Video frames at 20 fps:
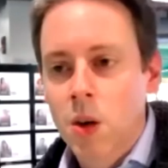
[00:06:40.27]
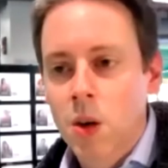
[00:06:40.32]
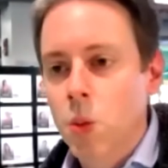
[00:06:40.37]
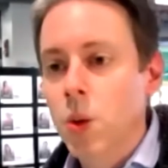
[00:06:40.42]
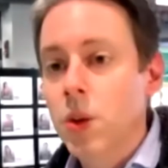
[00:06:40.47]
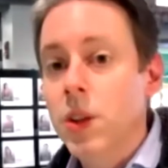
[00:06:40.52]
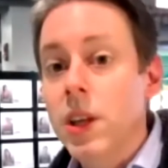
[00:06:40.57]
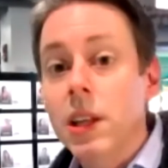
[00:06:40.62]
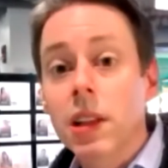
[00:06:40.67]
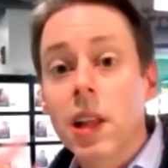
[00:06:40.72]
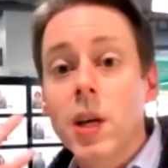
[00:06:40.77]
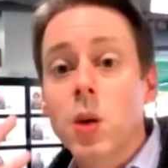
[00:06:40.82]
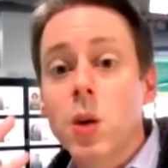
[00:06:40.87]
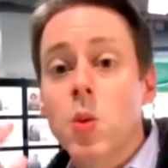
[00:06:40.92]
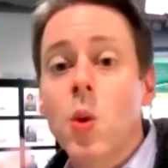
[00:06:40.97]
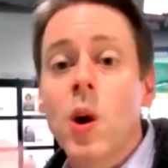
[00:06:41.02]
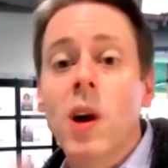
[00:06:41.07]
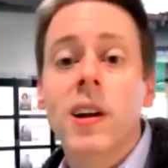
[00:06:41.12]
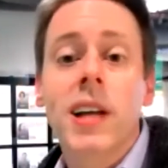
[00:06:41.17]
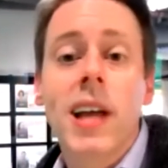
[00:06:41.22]
Will they like
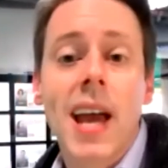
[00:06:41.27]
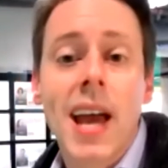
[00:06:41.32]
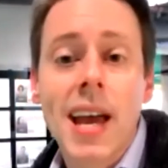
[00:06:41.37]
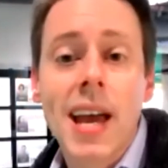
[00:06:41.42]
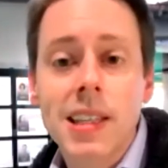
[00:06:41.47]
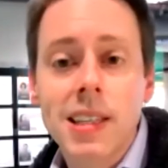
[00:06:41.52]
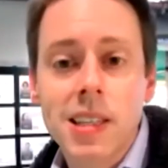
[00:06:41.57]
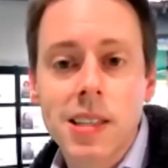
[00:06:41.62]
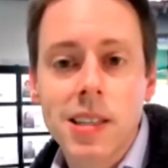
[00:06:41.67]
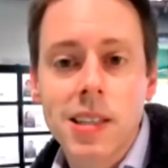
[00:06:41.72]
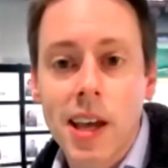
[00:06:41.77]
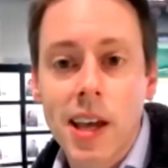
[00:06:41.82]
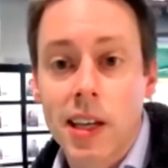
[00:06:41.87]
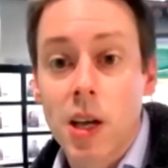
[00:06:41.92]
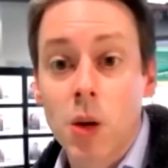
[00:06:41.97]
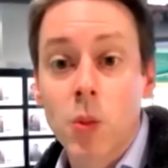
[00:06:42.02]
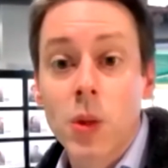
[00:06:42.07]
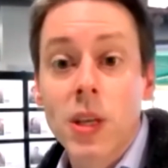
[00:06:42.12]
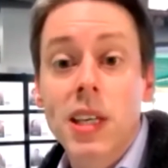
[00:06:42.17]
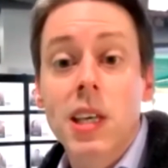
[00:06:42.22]
wearing a headset?
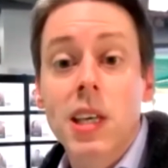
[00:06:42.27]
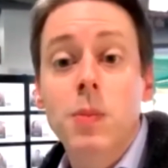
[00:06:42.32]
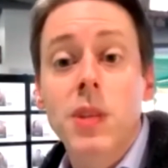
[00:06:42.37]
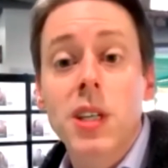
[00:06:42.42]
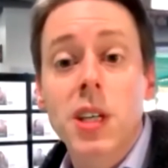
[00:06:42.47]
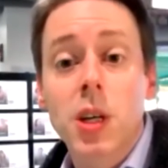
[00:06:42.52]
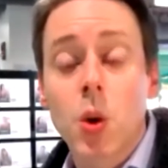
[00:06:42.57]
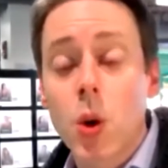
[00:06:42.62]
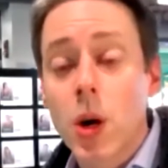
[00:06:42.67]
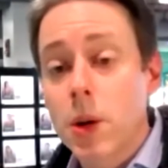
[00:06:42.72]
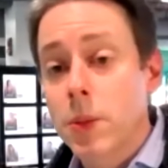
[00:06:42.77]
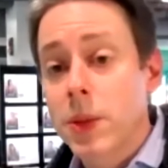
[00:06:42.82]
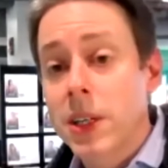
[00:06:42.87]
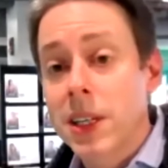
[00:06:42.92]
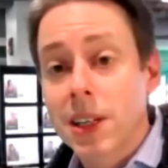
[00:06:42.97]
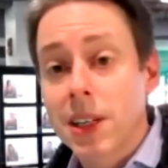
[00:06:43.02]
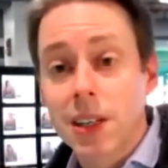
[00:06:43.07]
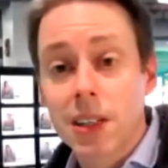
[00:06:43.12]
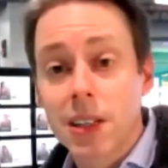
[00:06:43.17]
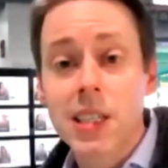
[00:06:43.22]
Can we keep the equipment
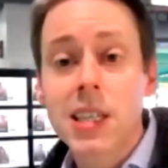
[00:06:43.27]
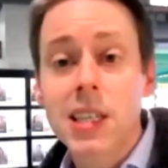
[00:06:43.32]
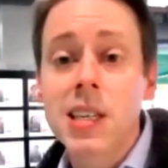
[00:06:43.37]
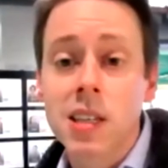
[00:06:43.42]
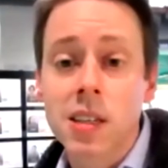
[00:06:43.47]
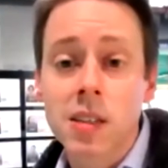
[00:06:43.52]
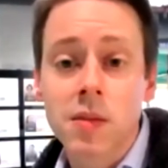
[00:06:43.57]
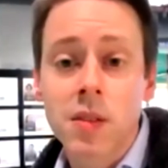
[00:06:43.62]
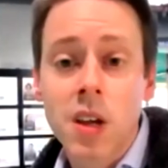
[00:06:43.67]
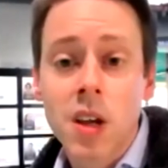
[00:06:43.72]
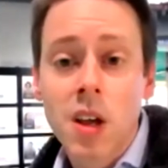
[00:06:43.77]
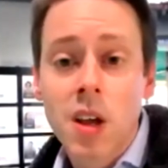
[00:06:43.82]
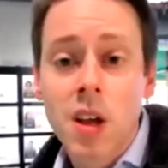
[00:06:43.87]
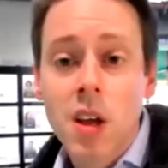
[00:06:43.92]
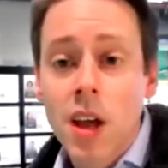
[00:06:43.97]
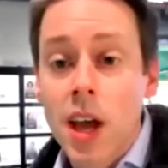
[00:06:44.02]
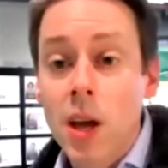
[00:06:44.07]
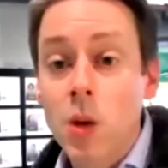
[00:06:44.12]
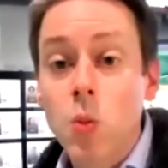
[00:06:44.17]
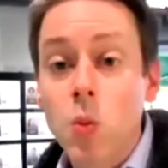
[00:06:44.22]
clean?
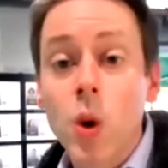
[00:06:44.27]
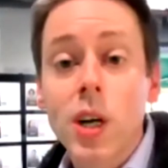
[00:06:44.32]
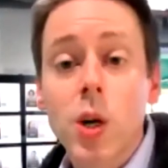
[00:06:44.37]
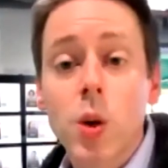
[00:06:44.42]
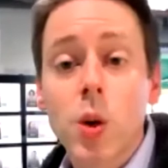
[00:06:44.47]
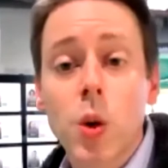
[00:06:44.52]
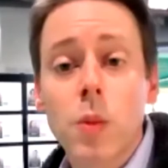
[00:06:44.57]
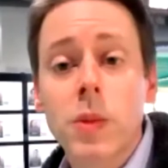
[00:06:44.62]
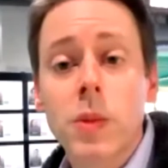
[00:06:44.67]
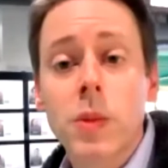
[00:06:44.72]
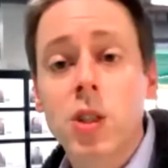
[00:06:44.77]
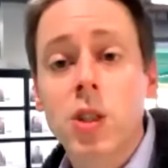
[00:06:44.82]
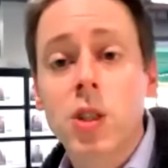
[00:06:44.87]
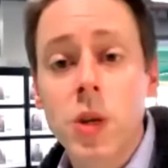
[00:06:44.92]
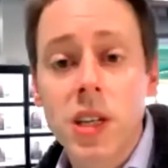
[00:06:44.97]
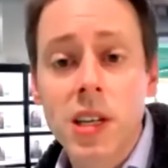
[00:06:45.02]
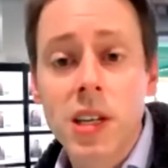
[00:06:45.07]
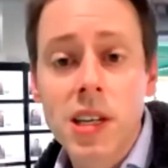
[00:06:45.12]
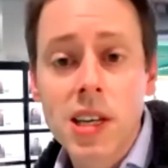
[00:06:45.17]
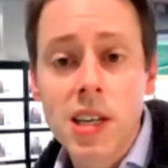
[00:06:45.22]
And what equipment do
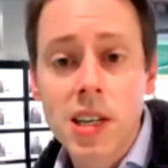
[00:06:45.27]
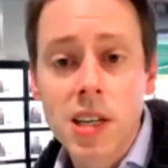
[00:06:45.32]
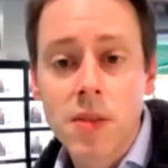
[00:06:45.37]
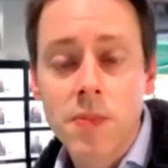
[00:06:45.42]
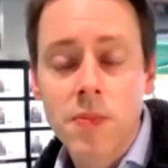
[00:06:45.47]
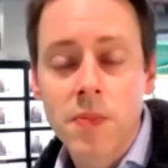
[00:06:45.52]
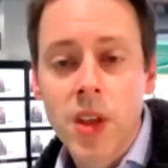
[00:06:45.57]
we need?